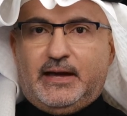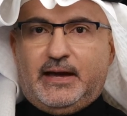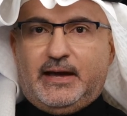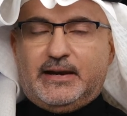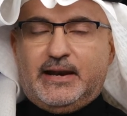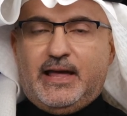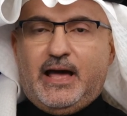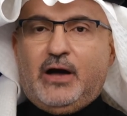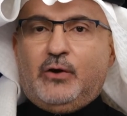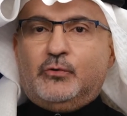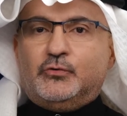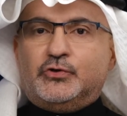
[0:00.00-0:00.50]

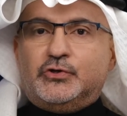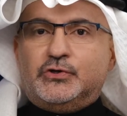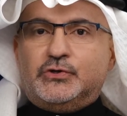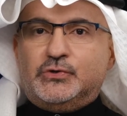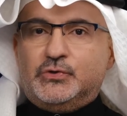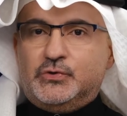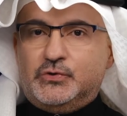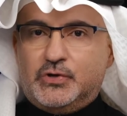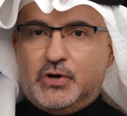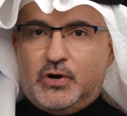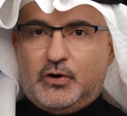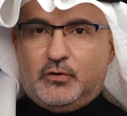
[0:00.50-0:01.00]
And how do
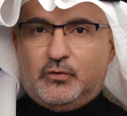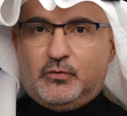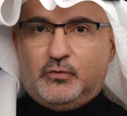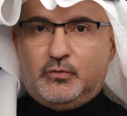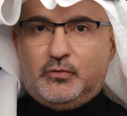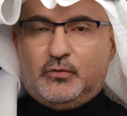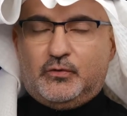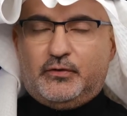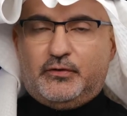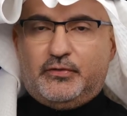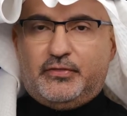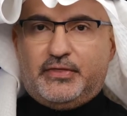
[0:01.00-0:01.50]
you
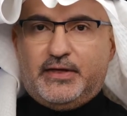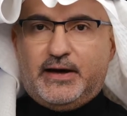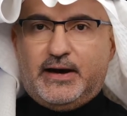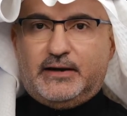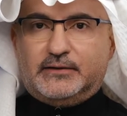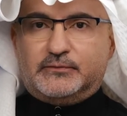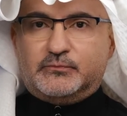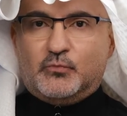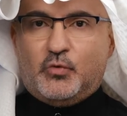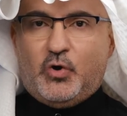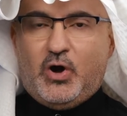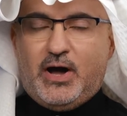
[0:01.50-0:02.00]
know
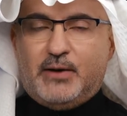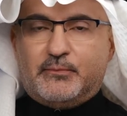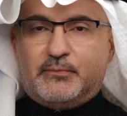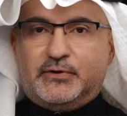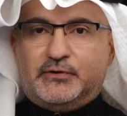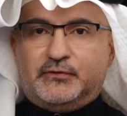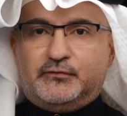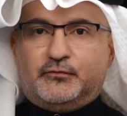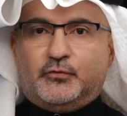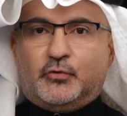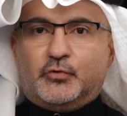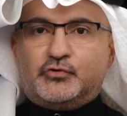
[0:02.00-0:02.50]
that
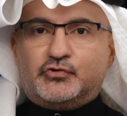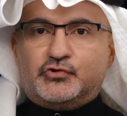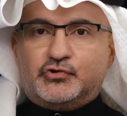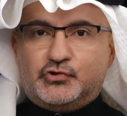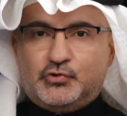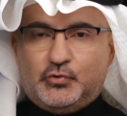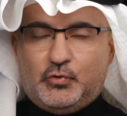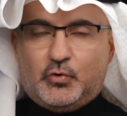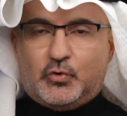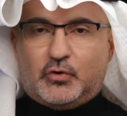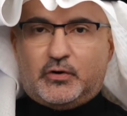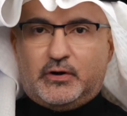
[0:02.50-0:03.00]
Muhammad for
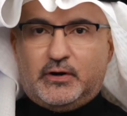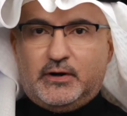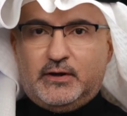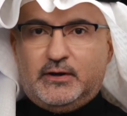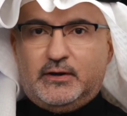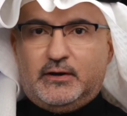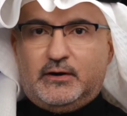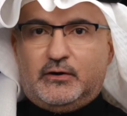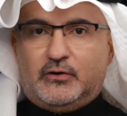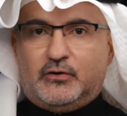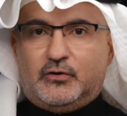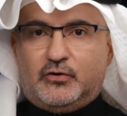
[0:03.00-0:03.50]
sure
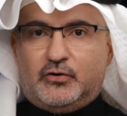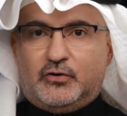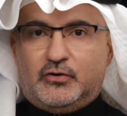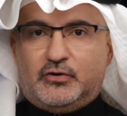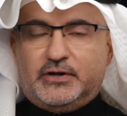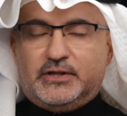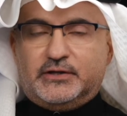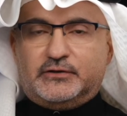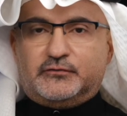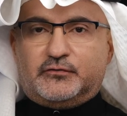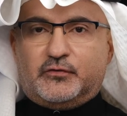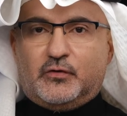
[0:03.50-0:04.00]

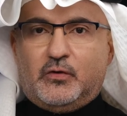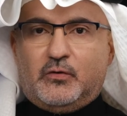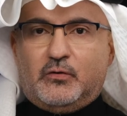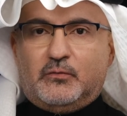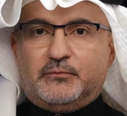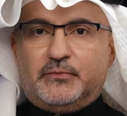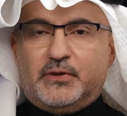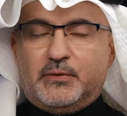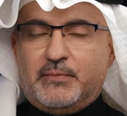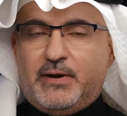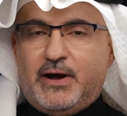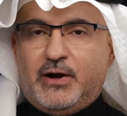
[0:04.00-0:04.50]
heard it
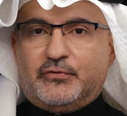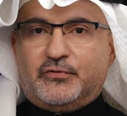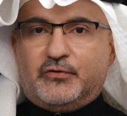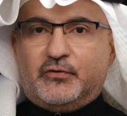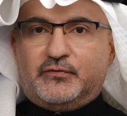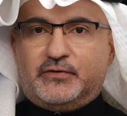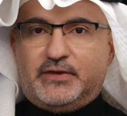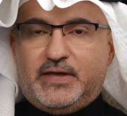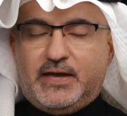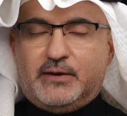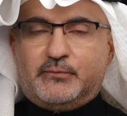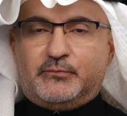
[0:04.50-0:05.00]
from the mouth
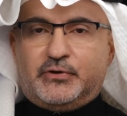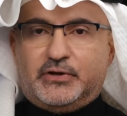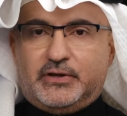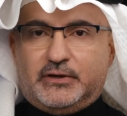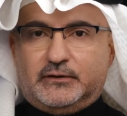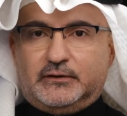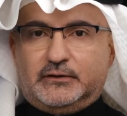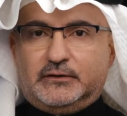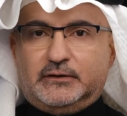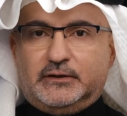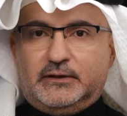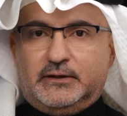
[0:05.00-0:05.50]
of
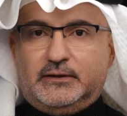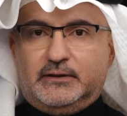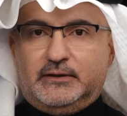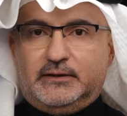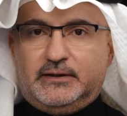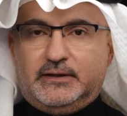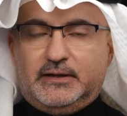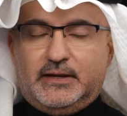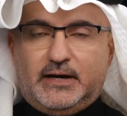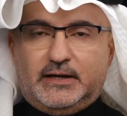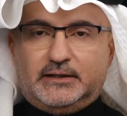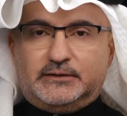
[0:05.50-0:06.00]
Gabriel,
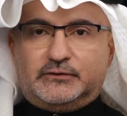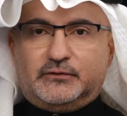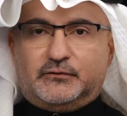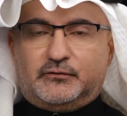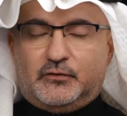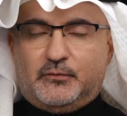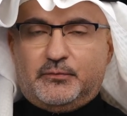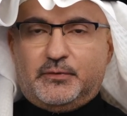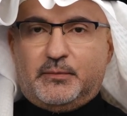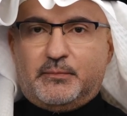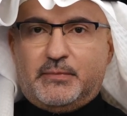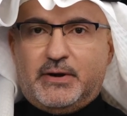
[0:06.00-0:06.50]
not
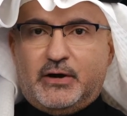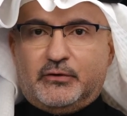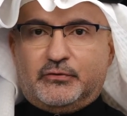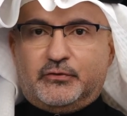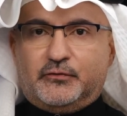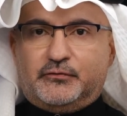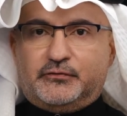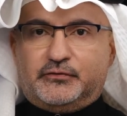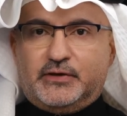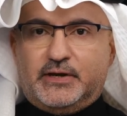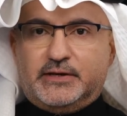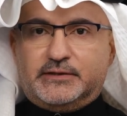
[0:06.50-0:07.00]
from the mouth
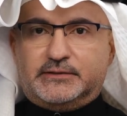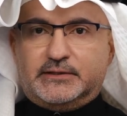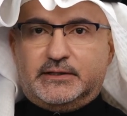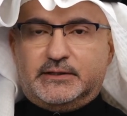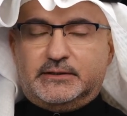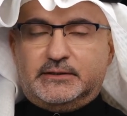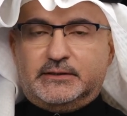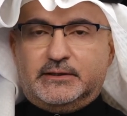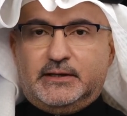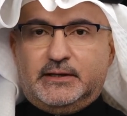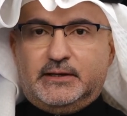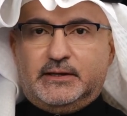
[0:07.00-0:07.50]
of
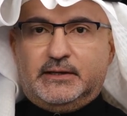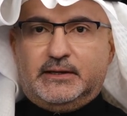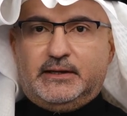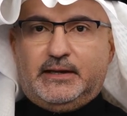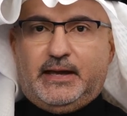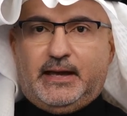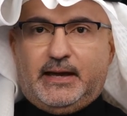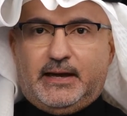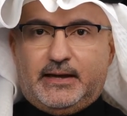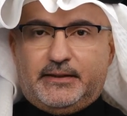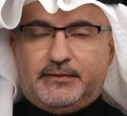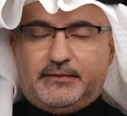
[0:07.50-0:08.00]
Satan?
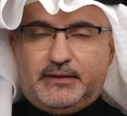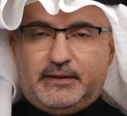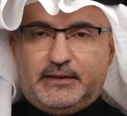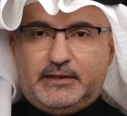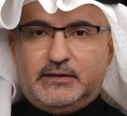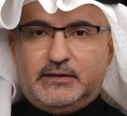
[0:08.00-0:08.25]
And